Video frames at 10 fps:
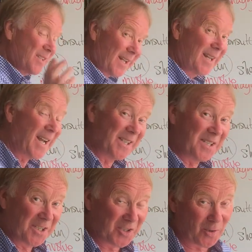
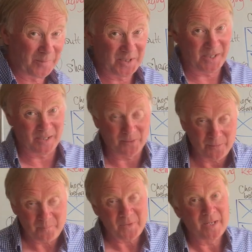delegated the job to you,
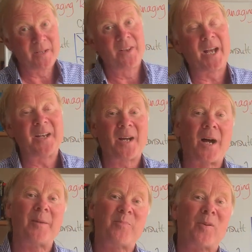then
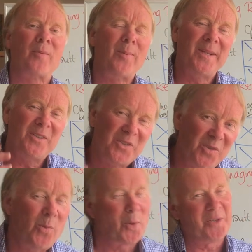I probably
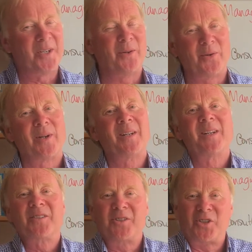do want you
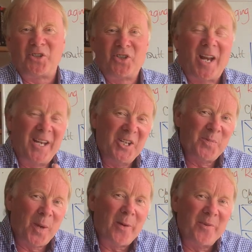to just check
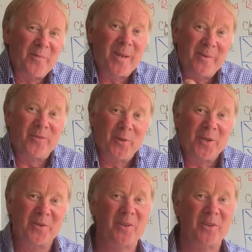each part with me before you